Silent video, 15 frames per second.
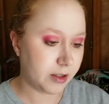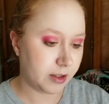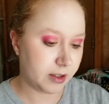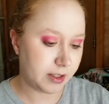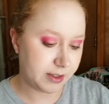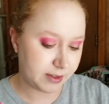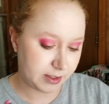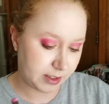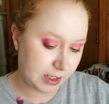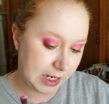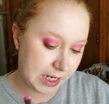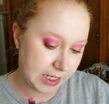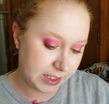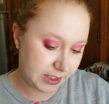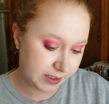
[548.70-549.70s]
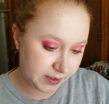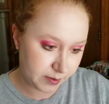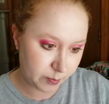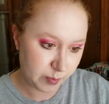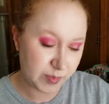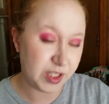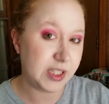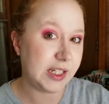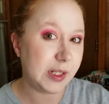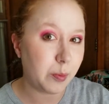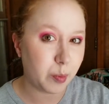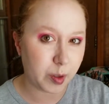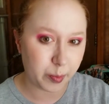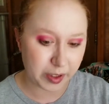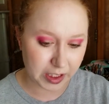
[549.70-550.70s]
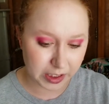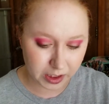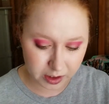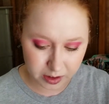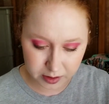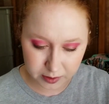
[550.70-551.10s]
It's like a deep pink.